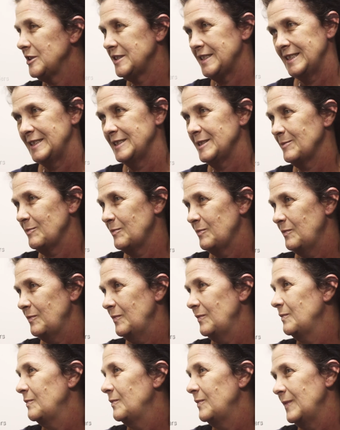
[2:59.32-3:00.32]
person's
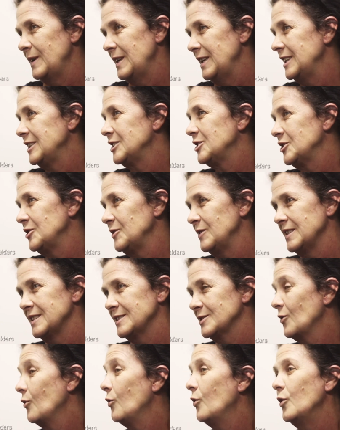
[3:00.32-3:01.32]
issue,
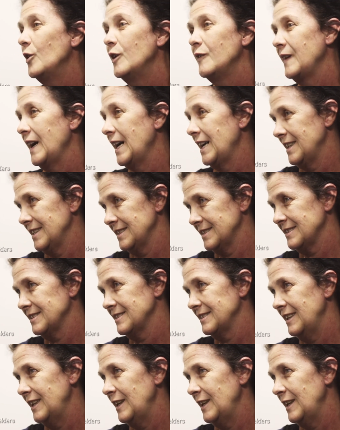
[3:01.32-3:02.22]
it's all of ours.